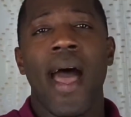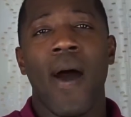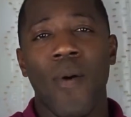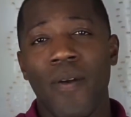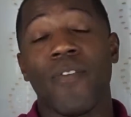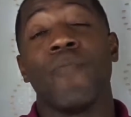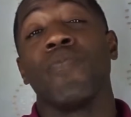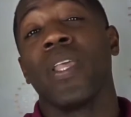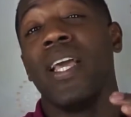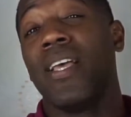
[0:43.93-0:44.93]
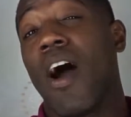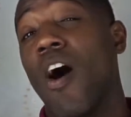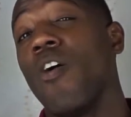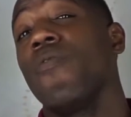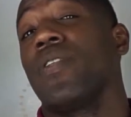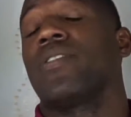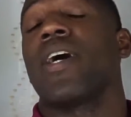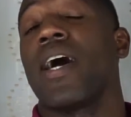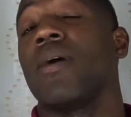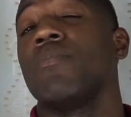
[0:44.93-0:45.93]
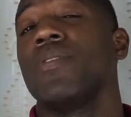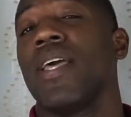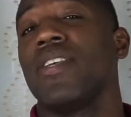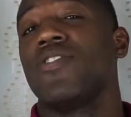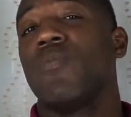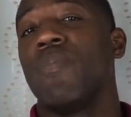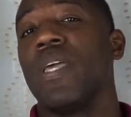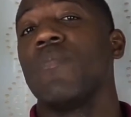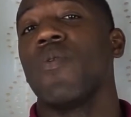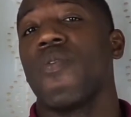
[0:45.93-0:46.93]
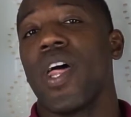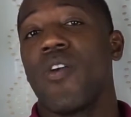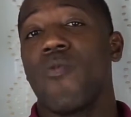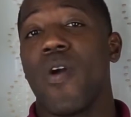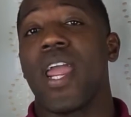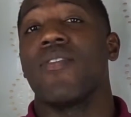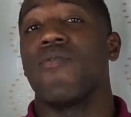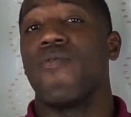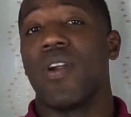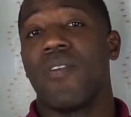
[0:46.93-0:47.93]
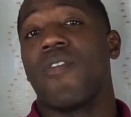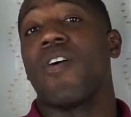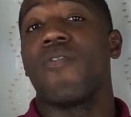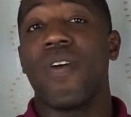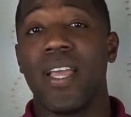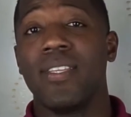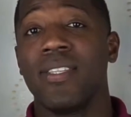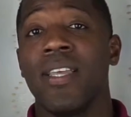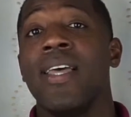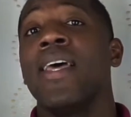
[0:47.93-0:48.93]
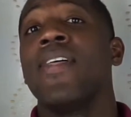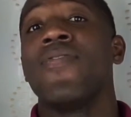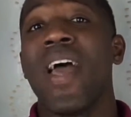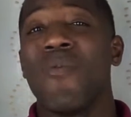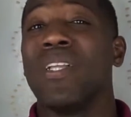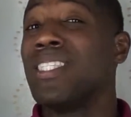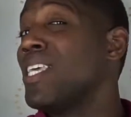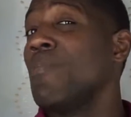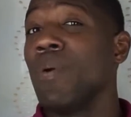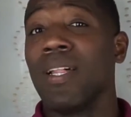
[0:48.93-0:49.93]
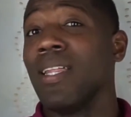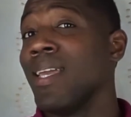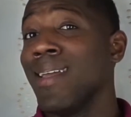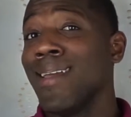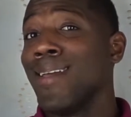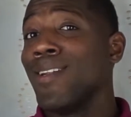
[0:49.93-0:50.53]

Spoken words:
However, oftentimes it's the people that are right in front of our face that we typically